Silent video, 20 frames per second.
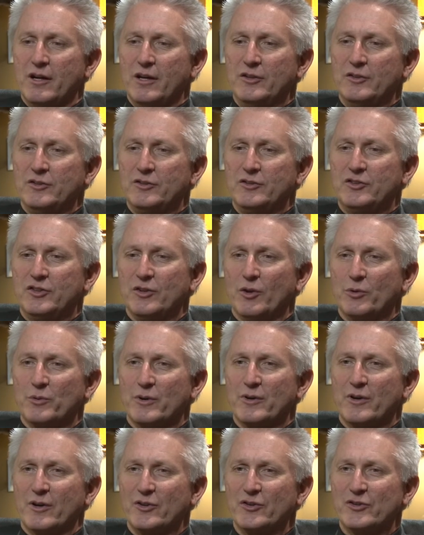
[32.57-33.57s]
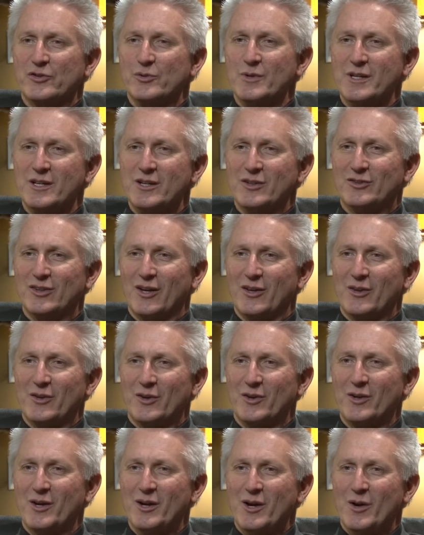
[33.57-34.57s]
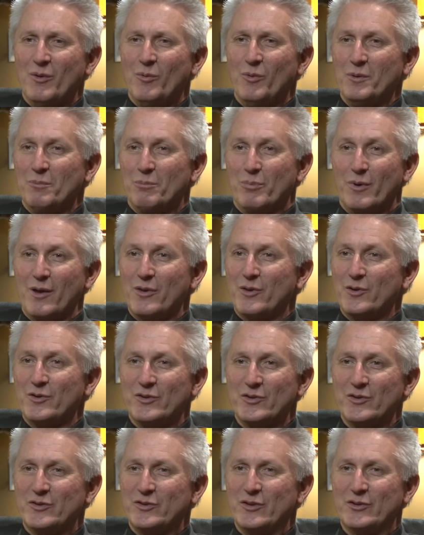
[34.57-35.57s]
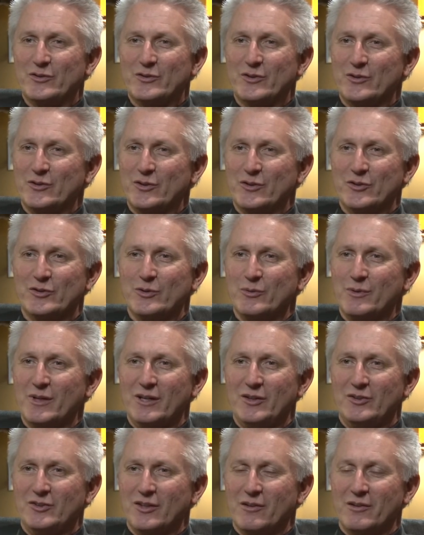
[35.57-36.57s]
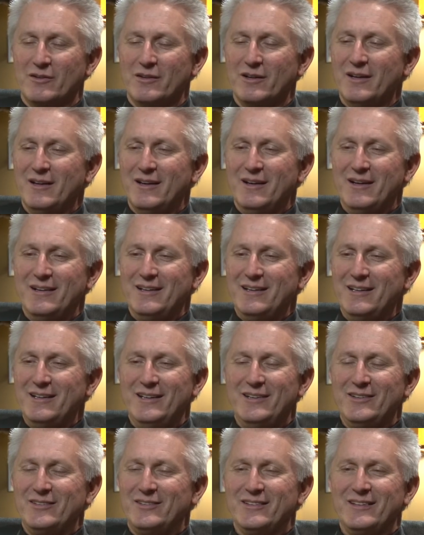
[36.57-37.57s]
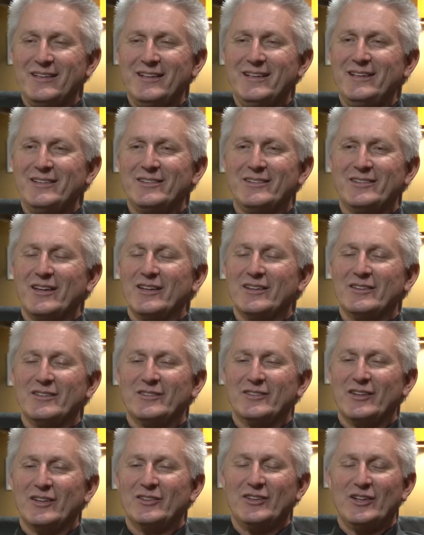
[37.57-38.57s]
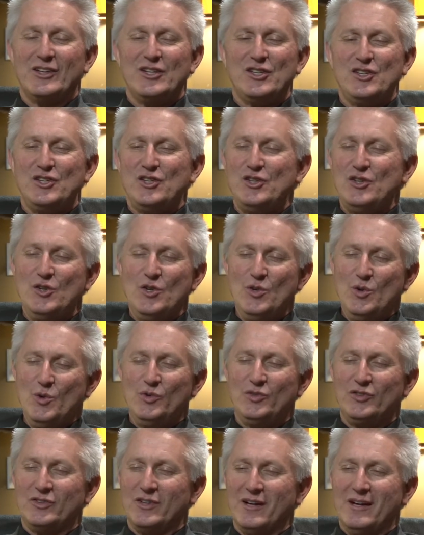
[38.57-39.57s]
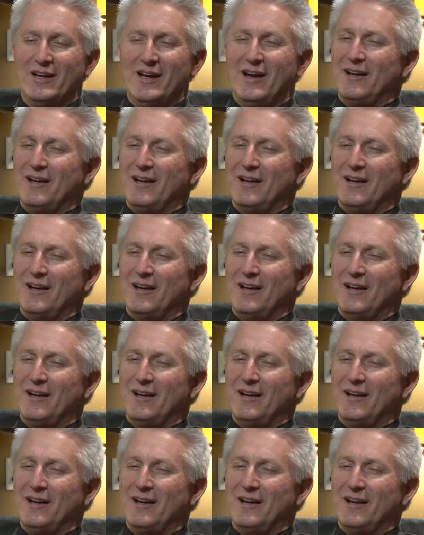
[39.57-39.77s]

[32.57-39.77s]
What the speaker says: and children are suing each other, when brothers and sisters are suing each other, it is such a huge,